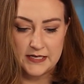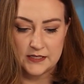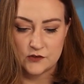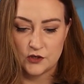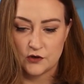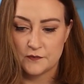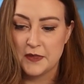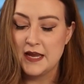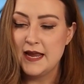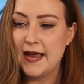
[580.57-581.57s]
this year.
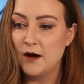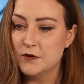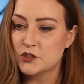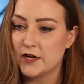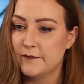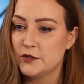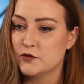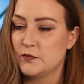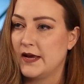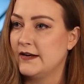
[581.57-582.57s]
How much time do you
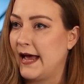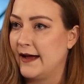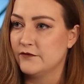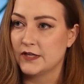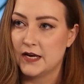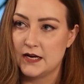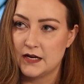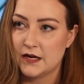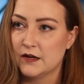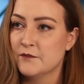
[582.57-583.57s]
spend
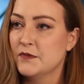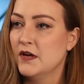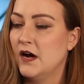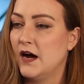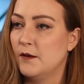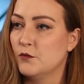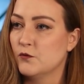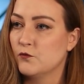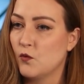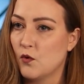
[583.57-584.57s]
advocating
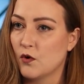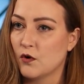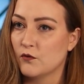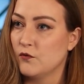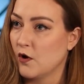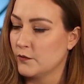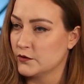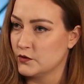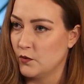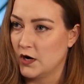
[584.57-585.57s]
for farmers
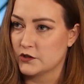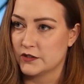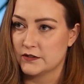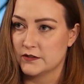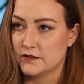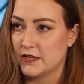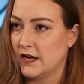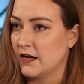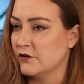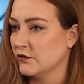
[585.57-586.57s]
in Washington
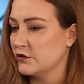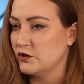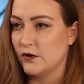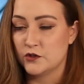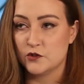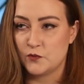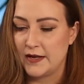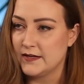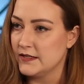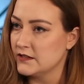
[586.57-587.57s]
State? Or do you spend
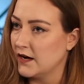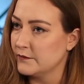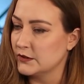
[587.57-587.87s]
any time in